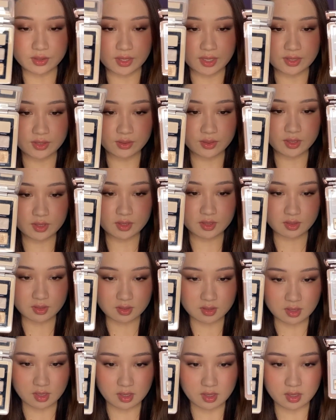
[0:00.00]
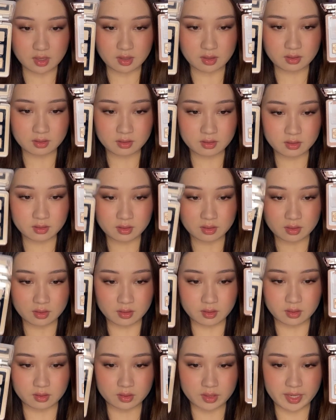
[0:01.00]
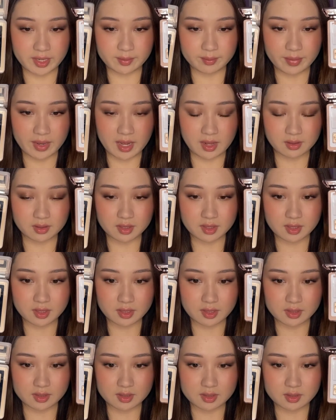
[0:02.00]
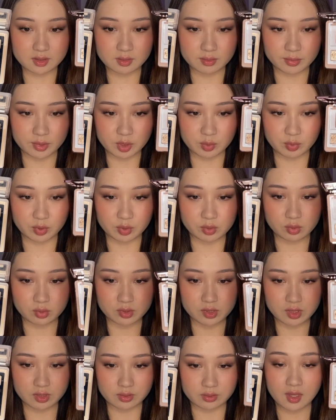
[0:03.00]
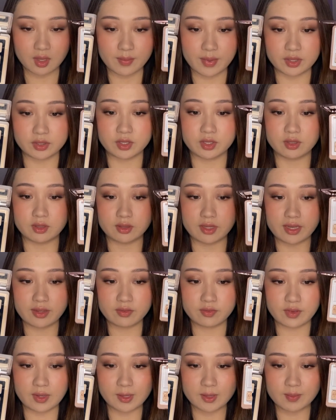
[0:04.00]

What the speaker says: as you can see, the GLAM palette is much more cool tone compared to the light face